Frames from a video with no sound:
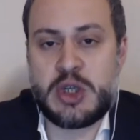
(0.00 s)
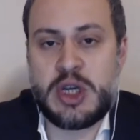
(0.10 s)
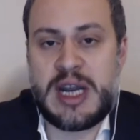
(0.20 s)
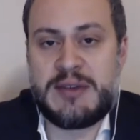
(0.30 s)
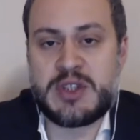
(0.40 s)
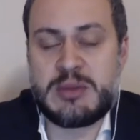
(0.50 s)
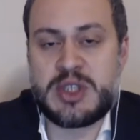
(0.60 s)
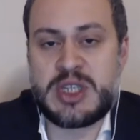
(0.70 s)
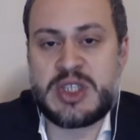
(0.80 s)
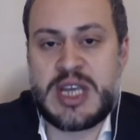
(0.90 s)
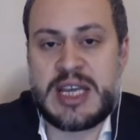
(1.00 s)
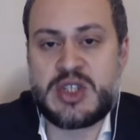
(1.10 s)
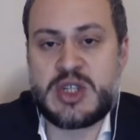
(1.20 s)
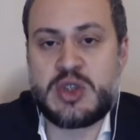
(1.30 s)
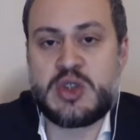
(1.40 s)
could have some
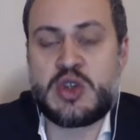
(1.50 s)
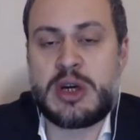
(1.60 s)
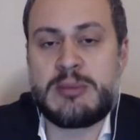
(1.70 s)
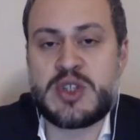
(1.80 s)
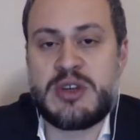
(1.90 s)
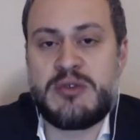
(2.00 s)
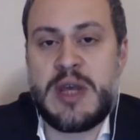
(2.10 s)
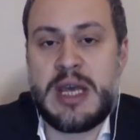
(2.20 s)
success in terms of